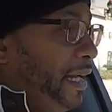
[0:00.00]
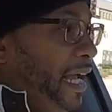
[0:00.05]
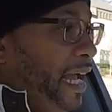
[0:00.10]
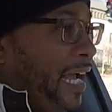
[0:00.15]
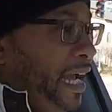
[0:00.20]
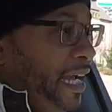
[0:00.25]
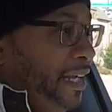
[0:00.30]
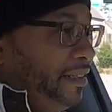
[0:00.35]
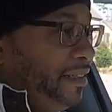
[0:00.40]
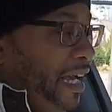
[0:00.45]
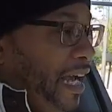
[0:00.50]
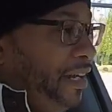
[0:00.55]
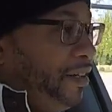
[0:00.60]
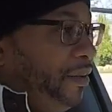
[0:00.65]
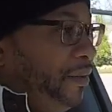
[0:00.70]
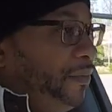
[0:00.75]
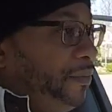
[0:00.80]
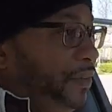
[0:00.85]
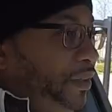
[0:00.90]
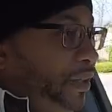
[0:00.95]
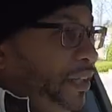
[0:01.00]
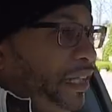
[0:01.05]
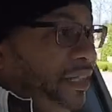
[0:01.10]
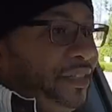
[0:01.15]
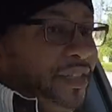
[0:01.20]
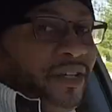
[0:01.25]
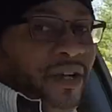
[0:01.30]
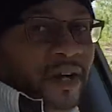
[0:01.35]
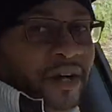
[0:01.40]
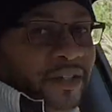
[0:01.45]
and I don't feel
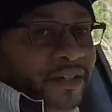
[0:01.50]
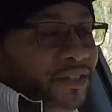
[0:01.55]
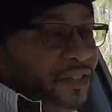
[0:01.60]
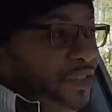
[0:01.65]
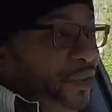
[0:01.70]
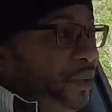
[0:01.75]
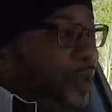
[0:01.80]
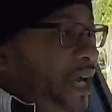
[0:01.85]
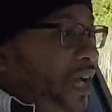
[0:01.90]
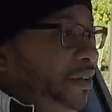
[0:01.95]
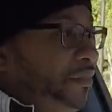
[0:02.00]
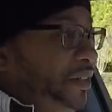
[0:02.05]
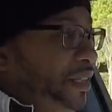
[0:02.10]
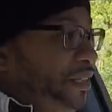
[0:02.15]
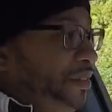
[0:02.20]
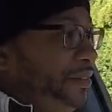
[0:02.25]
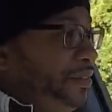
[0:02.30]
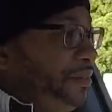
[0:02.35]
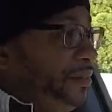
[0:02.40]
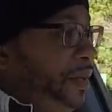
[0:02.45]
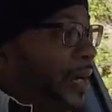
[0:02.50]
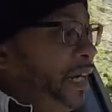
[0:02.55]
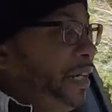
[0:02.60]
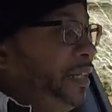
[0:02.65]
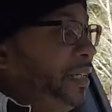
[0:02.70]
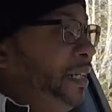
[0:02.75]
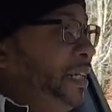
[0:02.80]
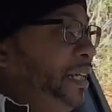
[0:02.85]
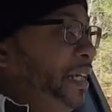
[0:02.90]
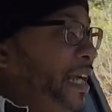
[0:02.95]
like the car is too heavy,
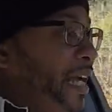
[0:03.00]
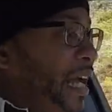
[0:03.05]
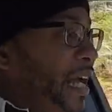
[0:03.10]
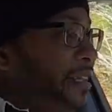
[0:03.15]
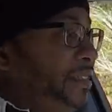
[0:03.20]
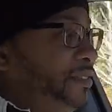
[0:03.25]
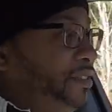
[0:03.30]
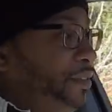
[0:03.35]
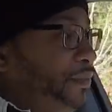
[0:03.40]
right? It has